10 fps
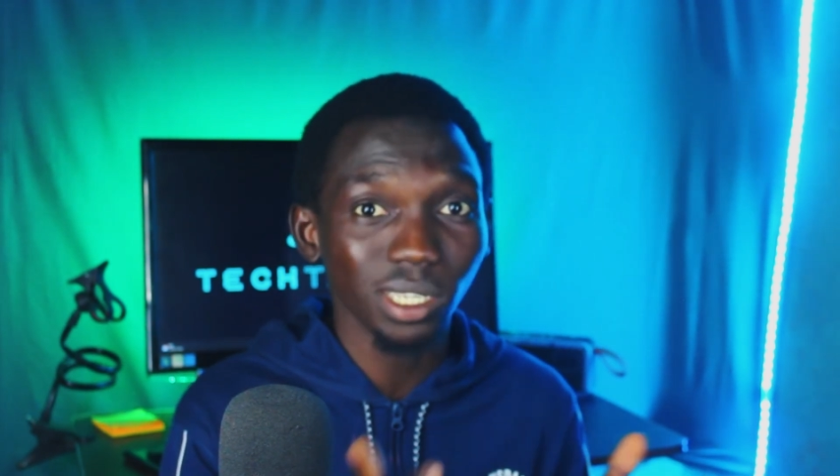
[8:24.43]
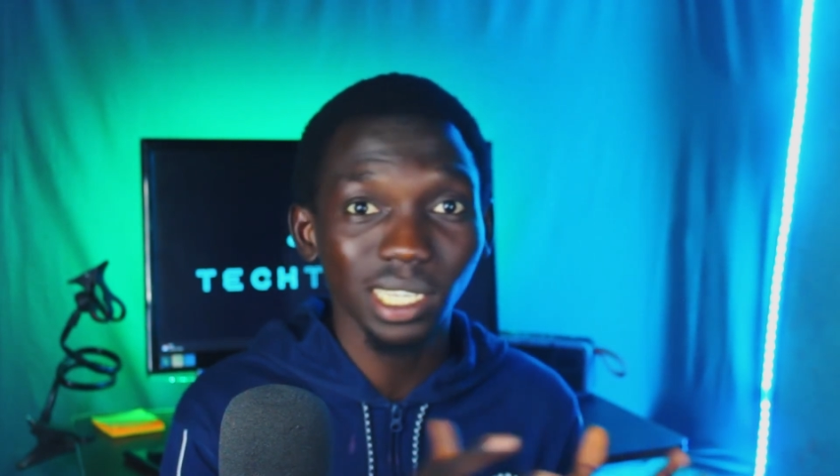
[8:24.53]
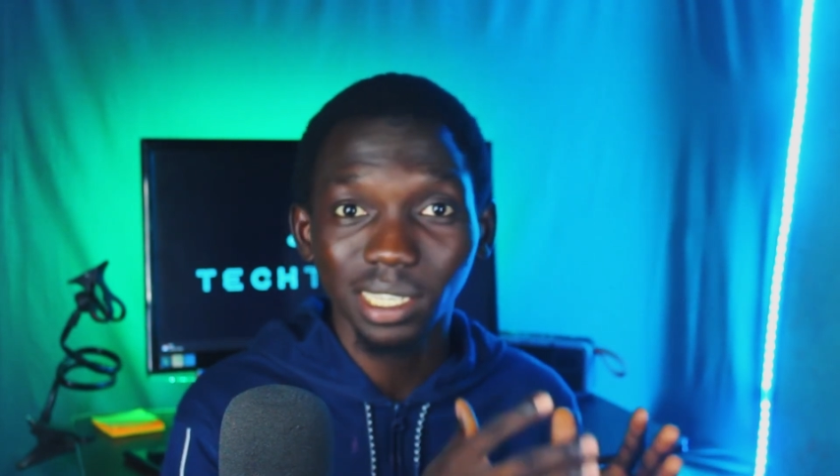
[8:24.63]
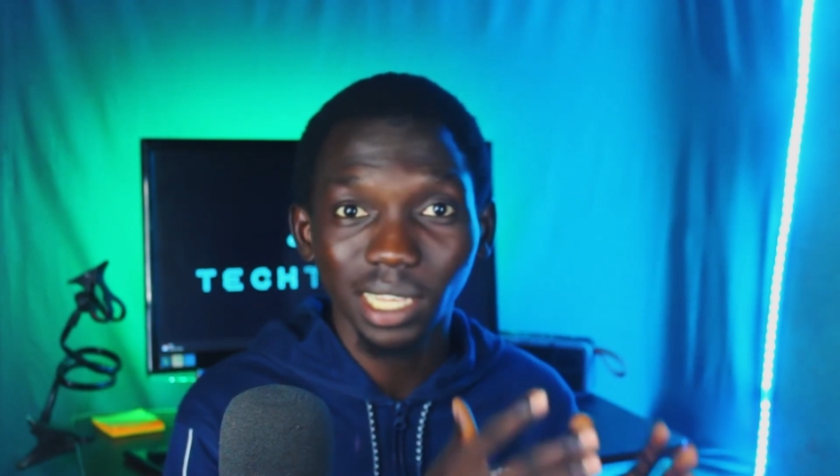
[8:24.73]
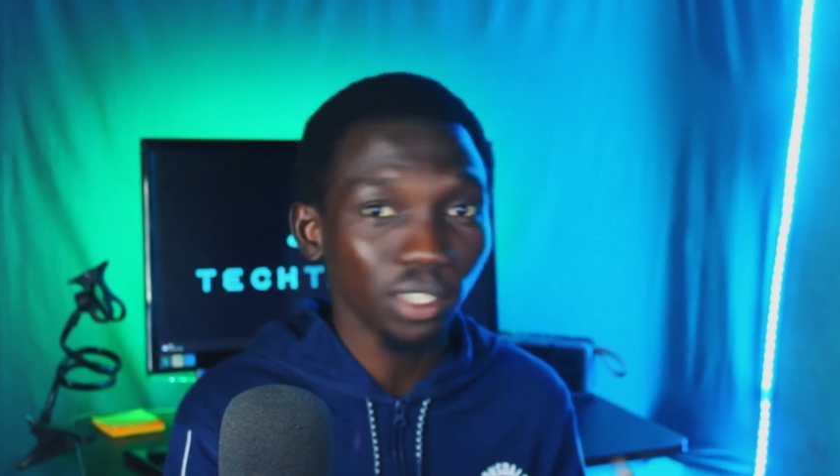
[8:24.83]

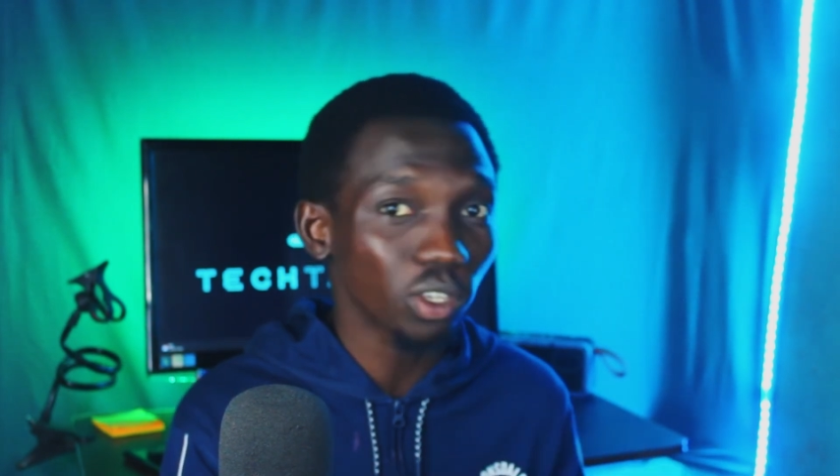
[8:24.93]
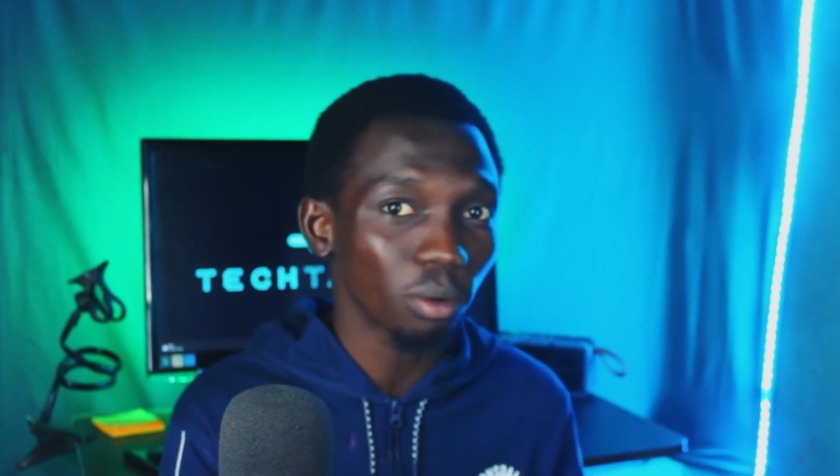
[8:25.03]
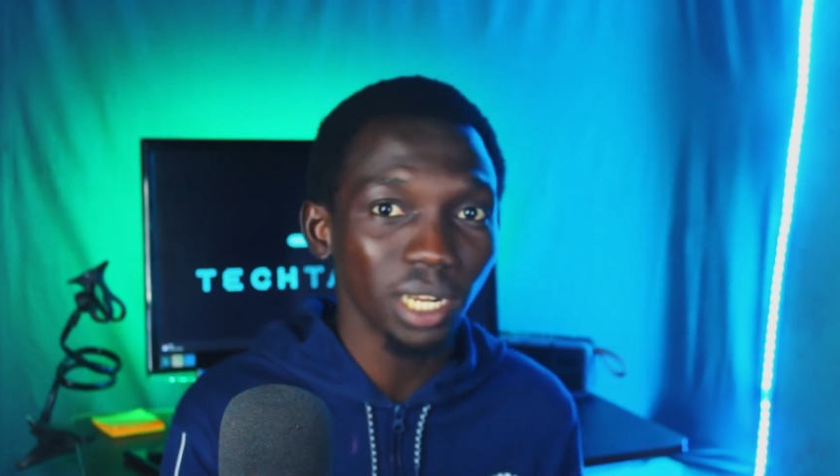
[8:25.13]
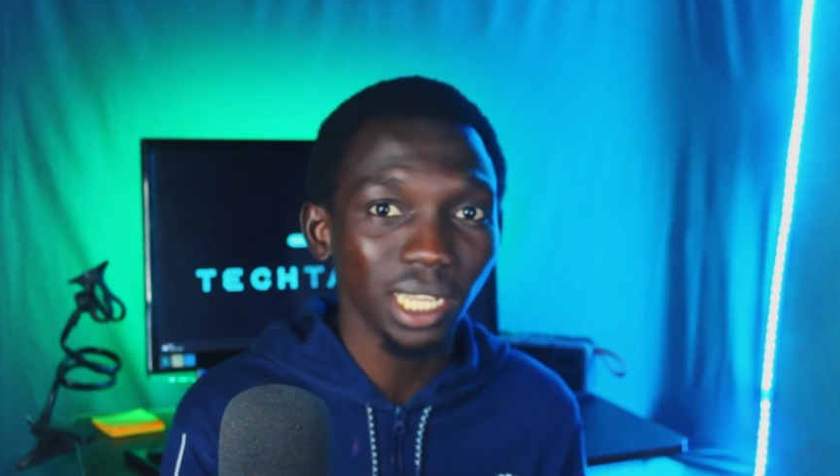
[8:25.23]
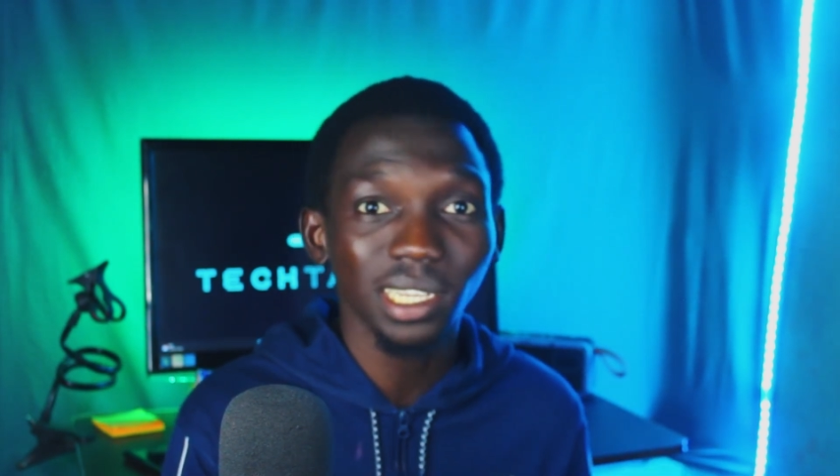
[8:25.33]
see it get
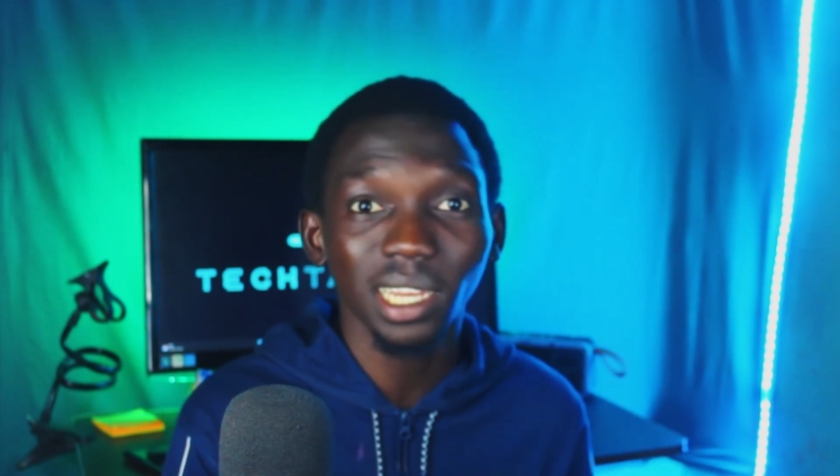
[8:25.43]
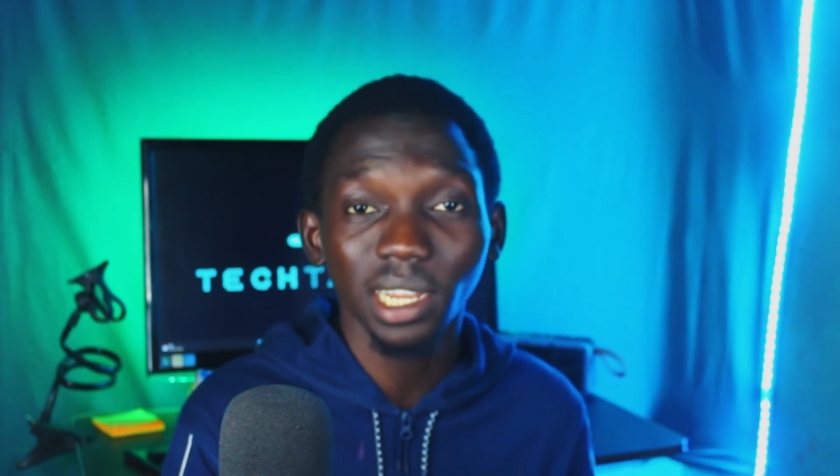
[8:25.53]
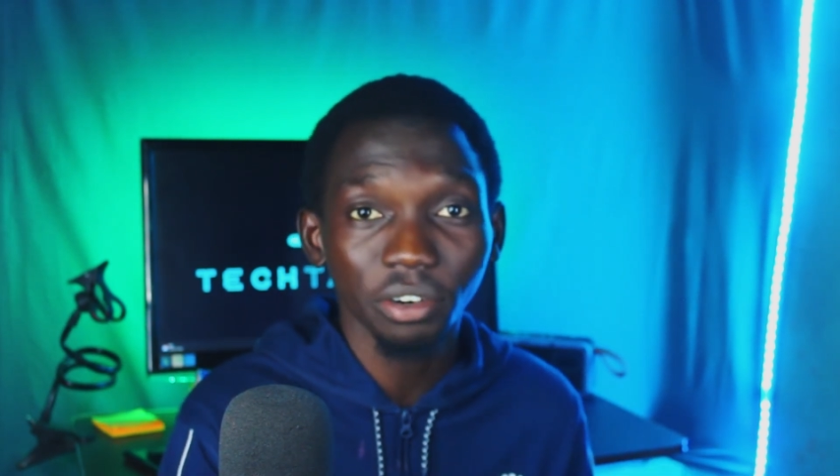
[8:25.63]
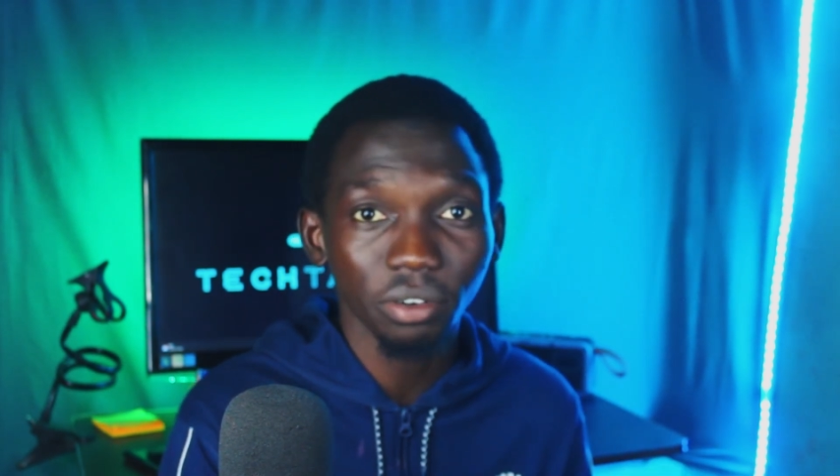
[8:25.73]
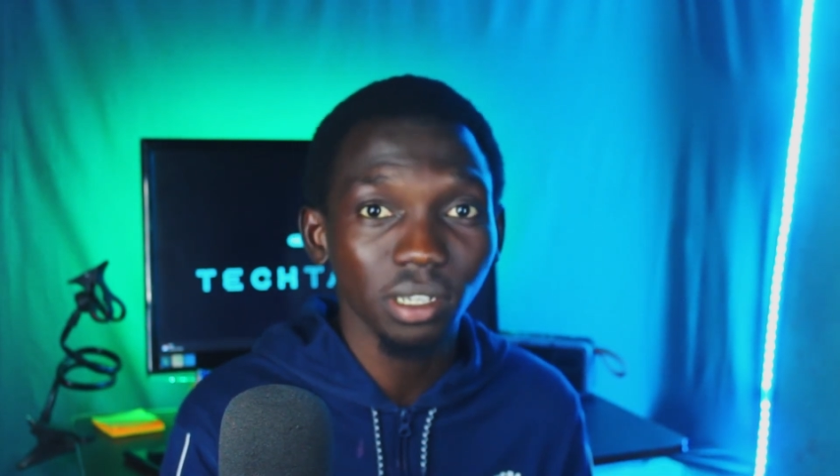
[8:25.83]

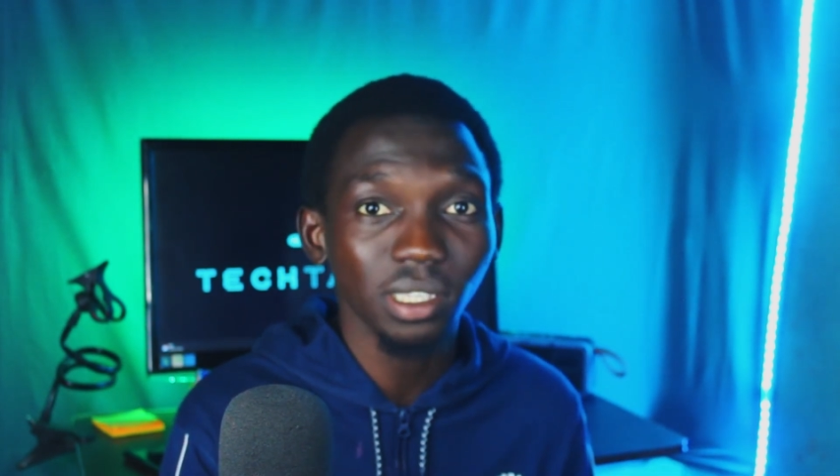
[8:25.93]
updated in real